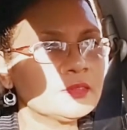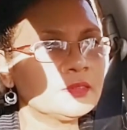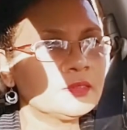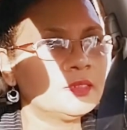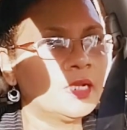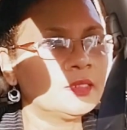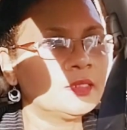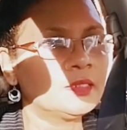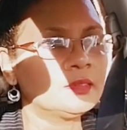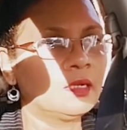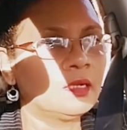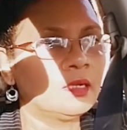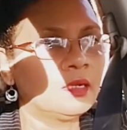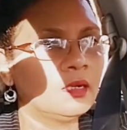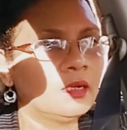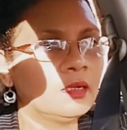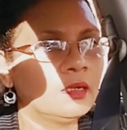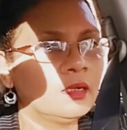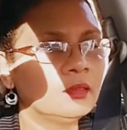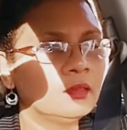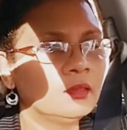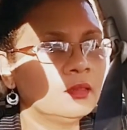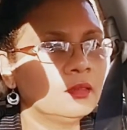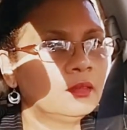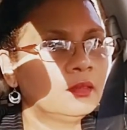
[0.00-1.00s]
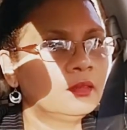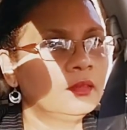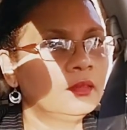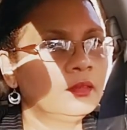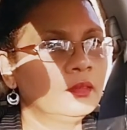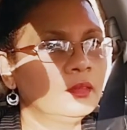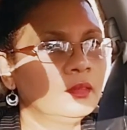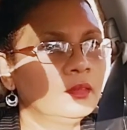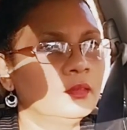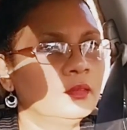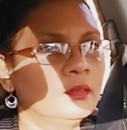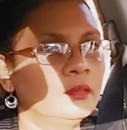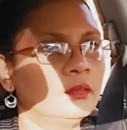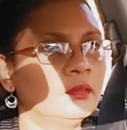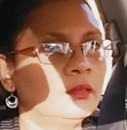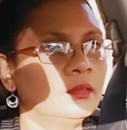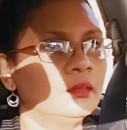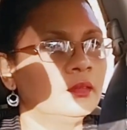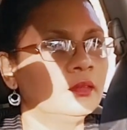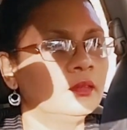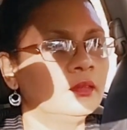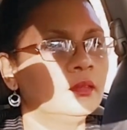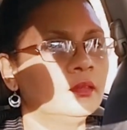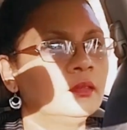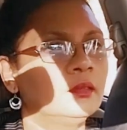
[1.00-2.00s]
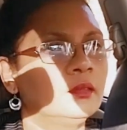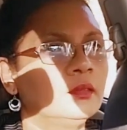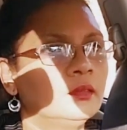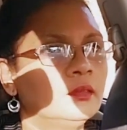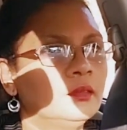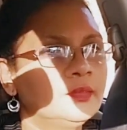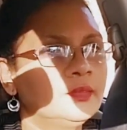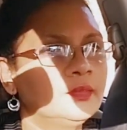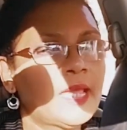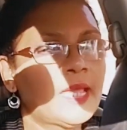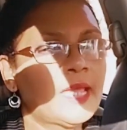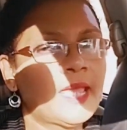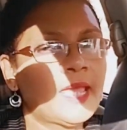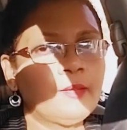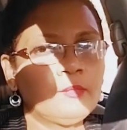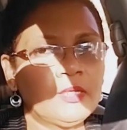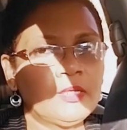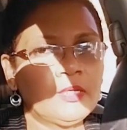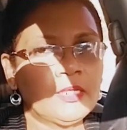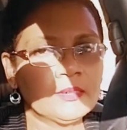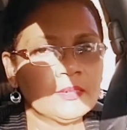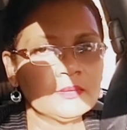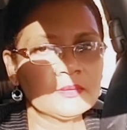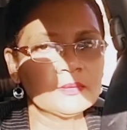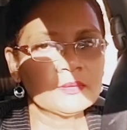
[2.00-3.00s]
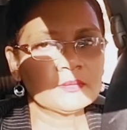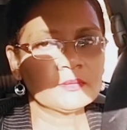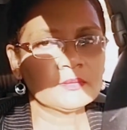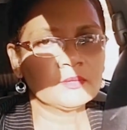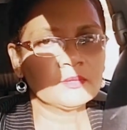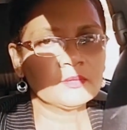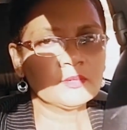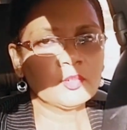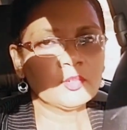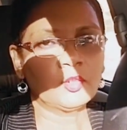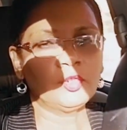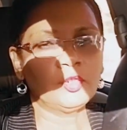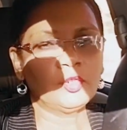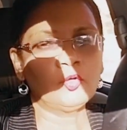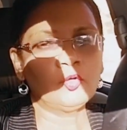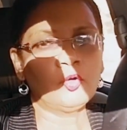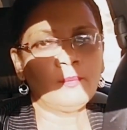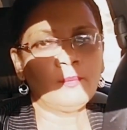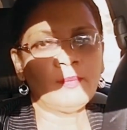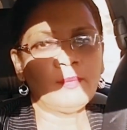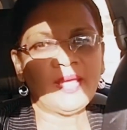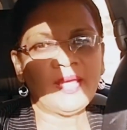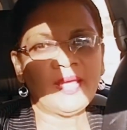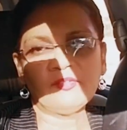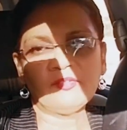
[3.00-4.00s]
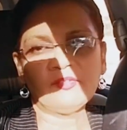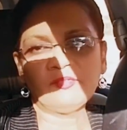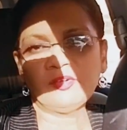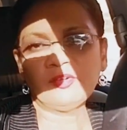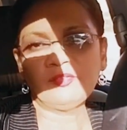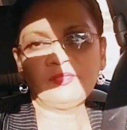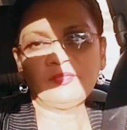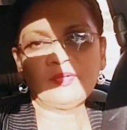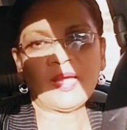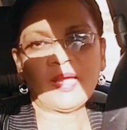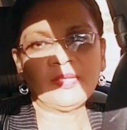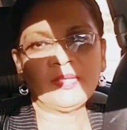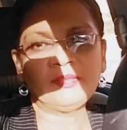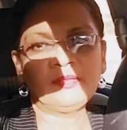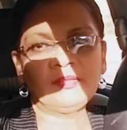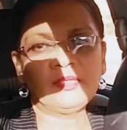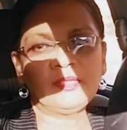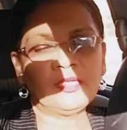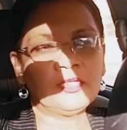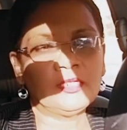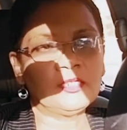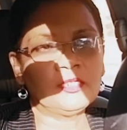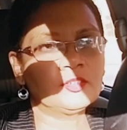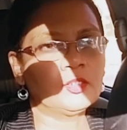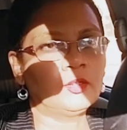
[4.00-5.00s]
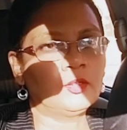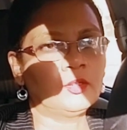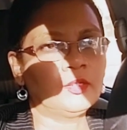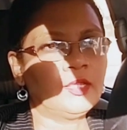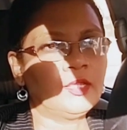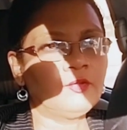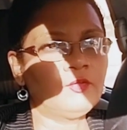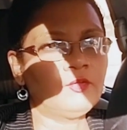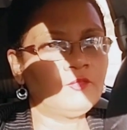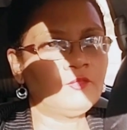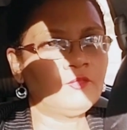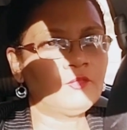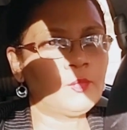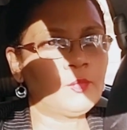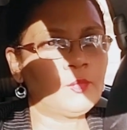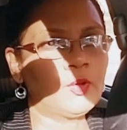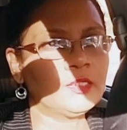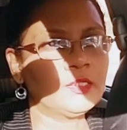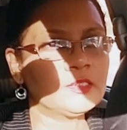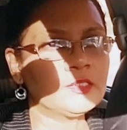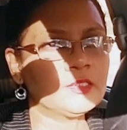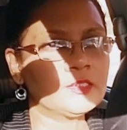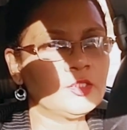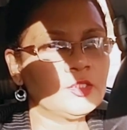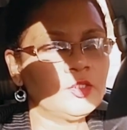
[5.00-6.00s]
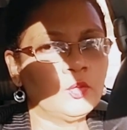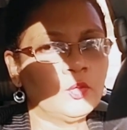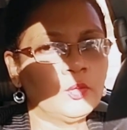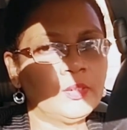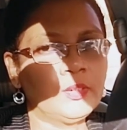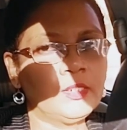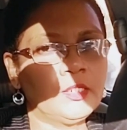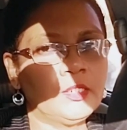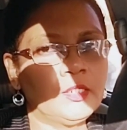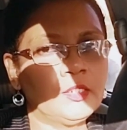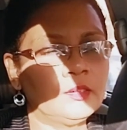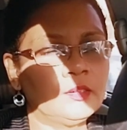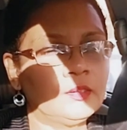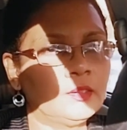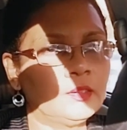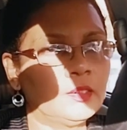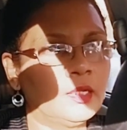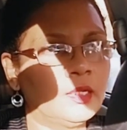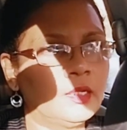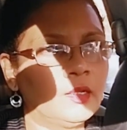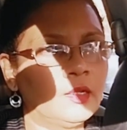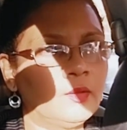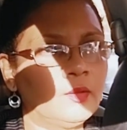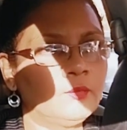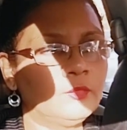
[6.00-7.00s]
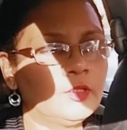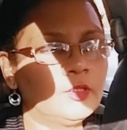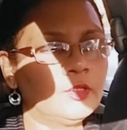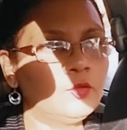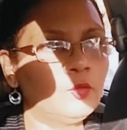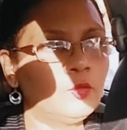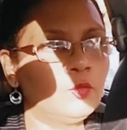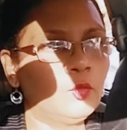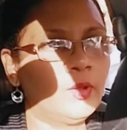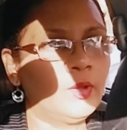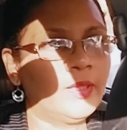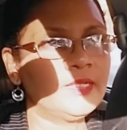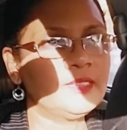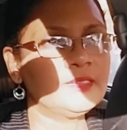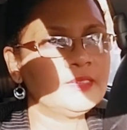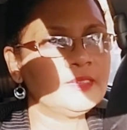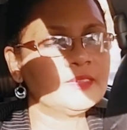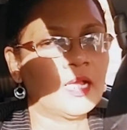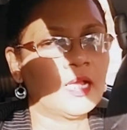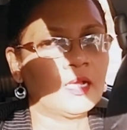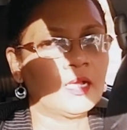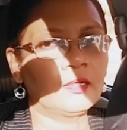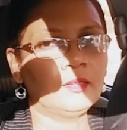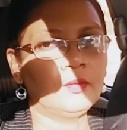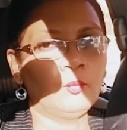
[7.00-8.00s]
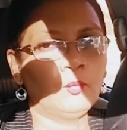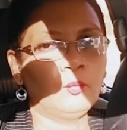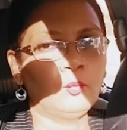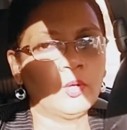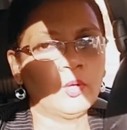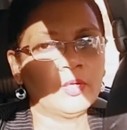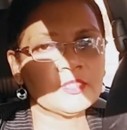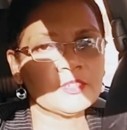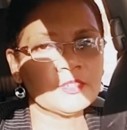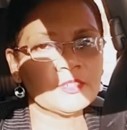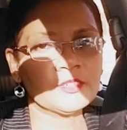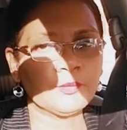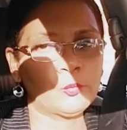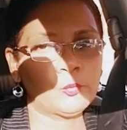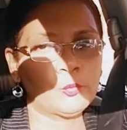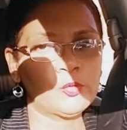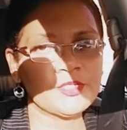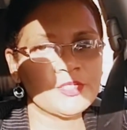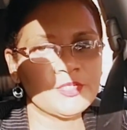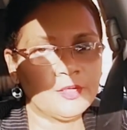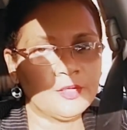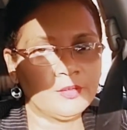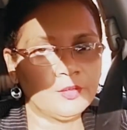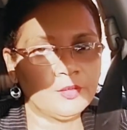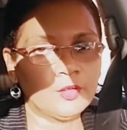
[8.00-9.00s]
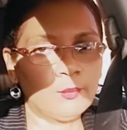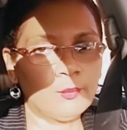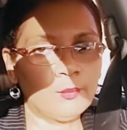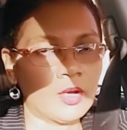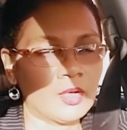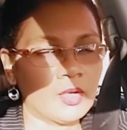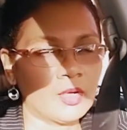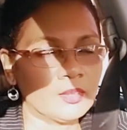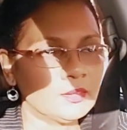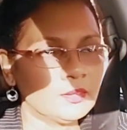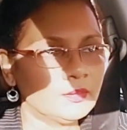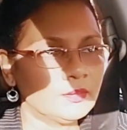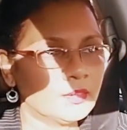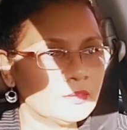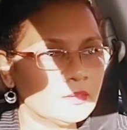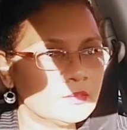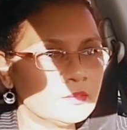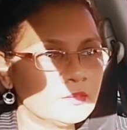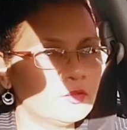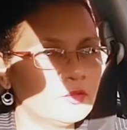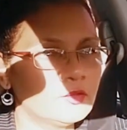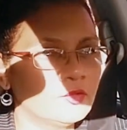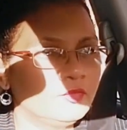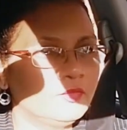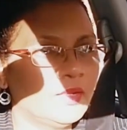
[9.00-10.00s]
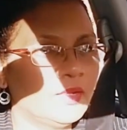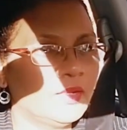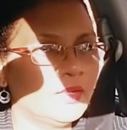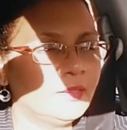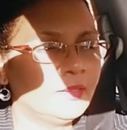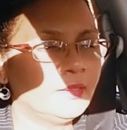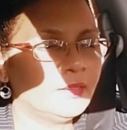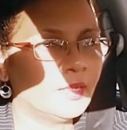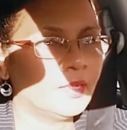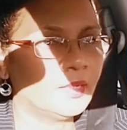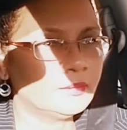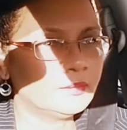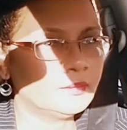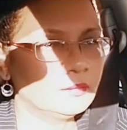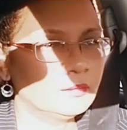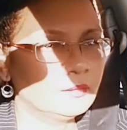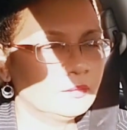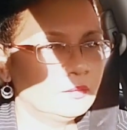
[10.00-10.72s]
that are timeless, so you don't buy every fad thing. So if everybody see you in it, um, they know exactly what, which year you bought it and stuff like that.